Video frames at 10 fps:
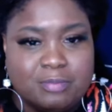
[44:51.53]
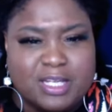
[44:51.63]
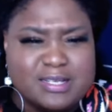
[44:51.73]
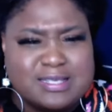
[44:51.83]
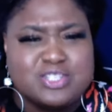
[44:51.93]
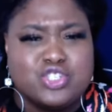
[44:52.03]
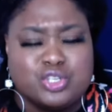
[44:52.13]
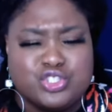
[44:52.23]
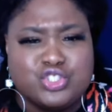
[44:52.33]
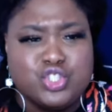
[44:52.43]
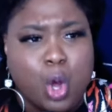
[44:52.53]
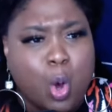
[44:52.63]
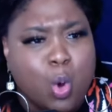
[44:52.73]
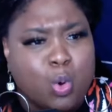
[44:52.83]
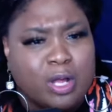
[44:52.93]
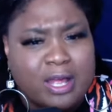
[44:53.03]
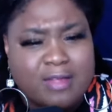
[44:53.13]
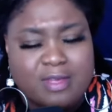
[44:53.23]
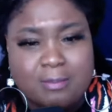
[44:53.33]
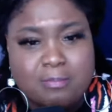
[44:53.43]
because it's your soul
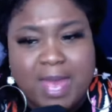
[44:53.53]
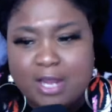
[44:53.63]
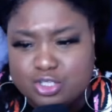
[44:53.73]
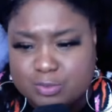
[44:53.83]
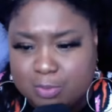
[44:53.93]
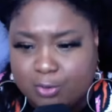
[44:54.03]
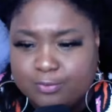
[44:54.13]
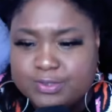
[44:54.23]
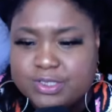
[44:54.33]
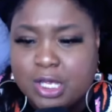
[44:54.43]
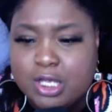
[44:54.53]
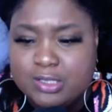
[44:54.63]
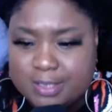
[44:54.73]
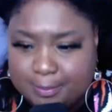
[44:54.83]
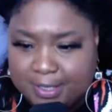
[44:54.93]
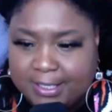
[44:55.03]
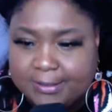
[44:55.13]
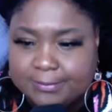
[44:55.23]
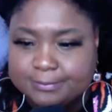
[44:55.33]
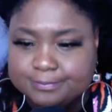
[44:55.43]
that matters most to me.